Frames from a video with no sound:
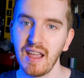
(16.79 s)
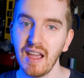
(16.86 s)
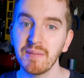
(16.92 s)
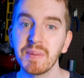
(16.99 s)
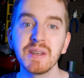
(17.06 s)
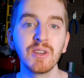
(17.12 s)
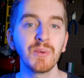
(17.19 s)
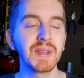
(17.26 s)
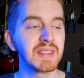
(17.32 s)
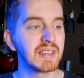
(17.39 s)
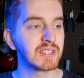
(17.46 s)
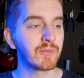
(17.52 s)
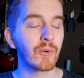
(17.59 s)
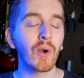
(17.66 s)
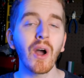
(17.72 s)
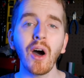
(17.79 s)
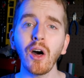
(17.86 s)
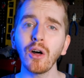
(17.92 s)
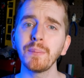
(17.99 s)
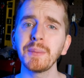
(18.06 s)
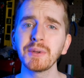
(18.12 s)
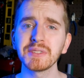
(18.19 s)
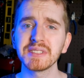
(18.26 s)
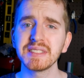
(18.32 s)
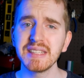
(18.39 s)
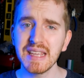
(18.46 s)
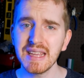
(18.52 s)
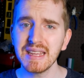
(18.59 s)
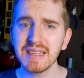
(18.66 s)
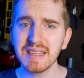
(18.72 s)
I've been doing this for almost
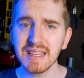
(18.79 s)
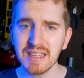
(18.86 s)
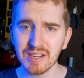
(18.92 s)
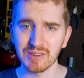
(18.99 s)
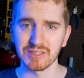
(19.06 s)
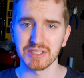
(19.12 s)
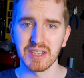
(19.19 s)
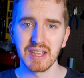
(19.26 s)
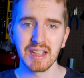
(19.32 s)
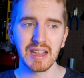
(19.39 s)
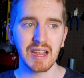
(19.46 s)
10 years